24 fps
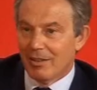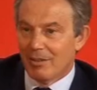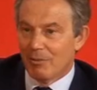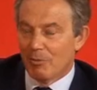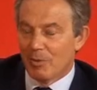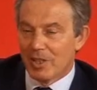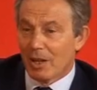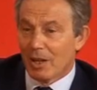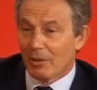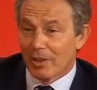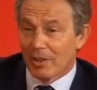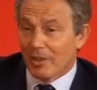
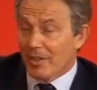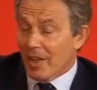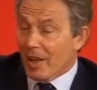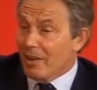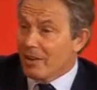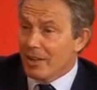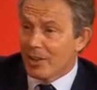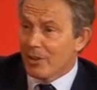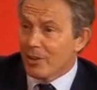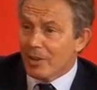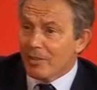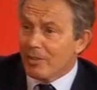result, and they
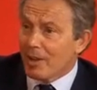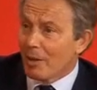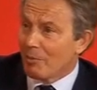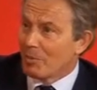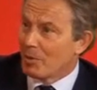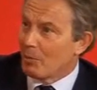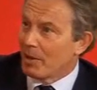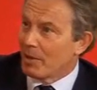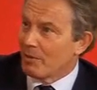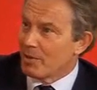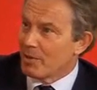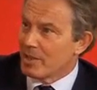only could have come
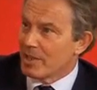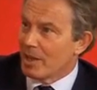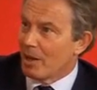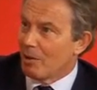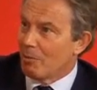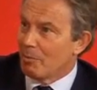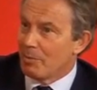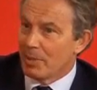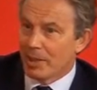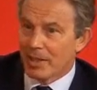to one result,